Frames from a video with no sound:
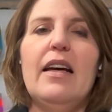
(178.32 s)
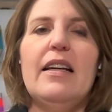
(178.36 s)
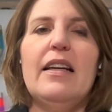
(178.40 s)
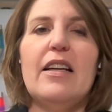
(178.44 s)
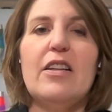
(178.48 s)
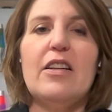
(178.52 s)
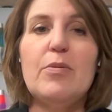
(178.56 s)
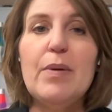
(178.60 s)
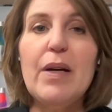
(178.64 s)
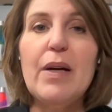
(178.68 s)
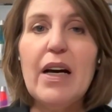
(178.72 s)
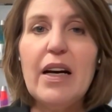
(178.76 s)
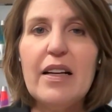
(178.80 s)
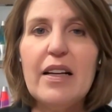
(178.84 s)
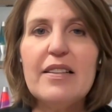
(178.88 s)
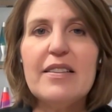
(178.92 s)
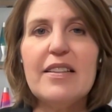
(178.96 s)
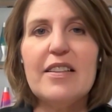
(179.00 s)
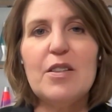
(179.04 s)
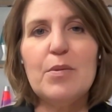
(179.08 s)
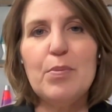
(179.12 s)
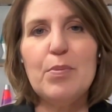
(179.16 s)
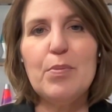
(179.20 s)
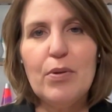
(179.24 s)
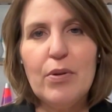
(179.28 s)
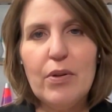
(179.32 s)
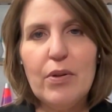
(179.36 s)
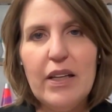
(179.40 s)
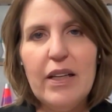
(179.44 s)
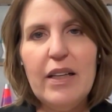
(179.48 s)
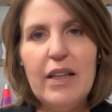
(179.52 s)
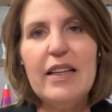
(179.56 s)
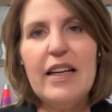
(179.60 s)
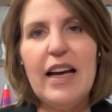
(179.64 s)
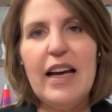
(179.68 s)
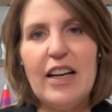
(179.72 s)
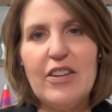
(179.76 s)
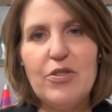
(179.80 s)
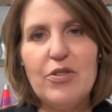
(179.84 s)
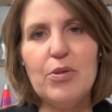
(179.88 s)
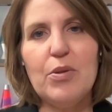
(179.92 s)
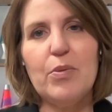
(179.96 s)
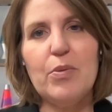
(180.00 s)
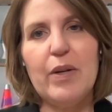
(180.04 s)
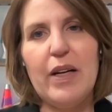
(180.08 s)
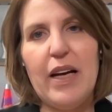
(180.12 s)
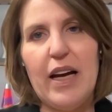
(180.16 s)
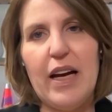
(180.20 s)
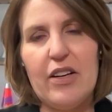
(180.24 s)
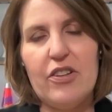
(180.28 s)
Now, to be honest, it's a pretty natural
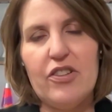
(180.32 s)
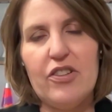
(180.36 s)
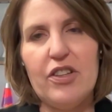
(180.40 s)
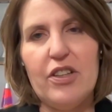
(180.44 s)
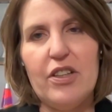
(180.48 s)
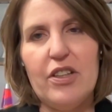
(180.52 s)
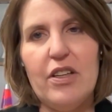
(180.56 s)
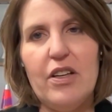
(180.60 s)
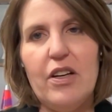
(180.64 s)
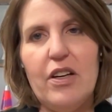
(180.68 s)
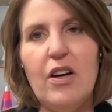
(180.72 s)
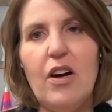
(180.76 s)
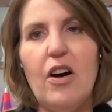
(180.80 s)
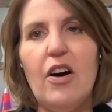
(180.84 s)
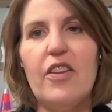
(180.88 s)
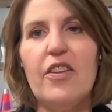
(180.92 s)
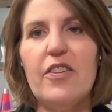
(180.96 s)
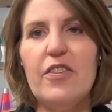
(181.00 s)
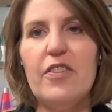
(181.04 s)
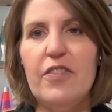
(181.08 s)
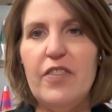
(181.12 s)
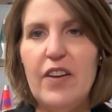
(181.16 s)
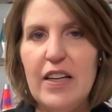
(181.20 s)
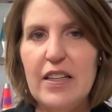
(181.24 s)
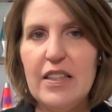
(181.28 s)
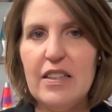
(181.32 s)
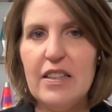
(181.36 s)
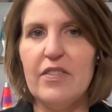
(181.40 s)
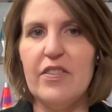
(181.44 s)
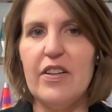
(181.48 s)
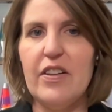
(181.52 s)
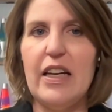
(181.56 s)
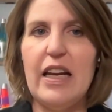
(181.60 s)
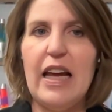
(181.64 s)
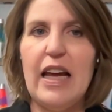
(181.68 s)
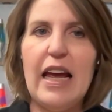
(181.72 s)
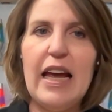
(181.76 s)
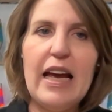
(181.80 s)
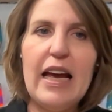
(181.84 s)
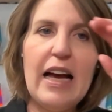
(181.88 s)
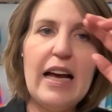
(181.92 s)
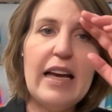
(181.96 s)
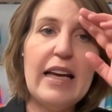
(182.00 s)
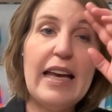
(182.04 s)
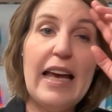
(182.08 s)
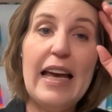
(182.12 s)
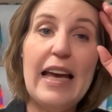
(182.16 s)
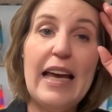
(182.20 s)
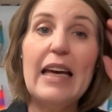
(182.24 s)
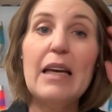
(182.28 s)
reaction. On the face of it, AI
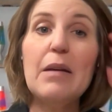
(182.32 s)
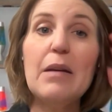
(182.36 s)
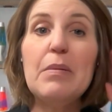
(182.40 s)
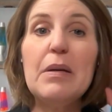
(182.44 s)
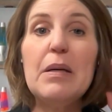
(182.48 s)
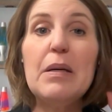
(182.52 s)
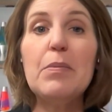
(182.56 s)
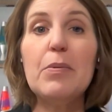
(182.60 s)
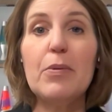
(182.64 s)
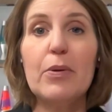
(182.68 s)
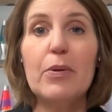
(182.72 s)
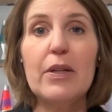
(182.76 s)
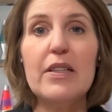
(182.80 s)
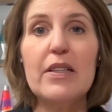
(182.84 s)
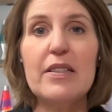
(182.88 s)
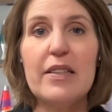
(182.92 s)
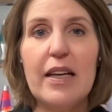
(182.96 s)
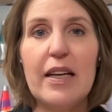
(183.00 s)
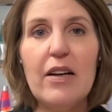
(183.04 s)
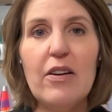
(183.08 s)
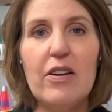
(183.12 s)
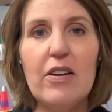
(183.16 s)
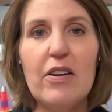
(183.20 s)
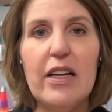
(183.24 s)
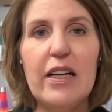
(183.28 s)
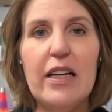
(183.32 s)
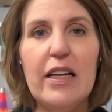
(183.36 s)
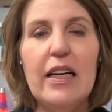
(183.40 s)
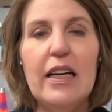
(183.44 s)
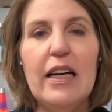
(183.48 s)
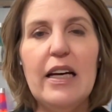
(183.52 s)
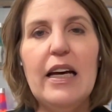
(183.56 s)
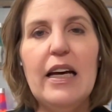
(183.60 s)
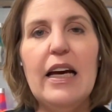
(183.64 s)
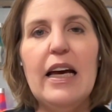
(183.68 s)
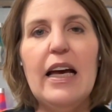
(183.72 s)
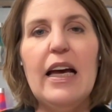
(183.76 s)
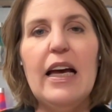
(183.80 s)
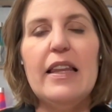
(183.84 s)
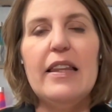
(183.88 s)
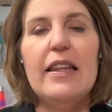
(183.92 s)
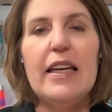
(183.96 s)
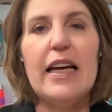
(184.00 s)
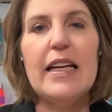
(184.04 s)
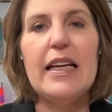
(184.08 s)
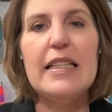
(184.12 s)
can be pretty scary. The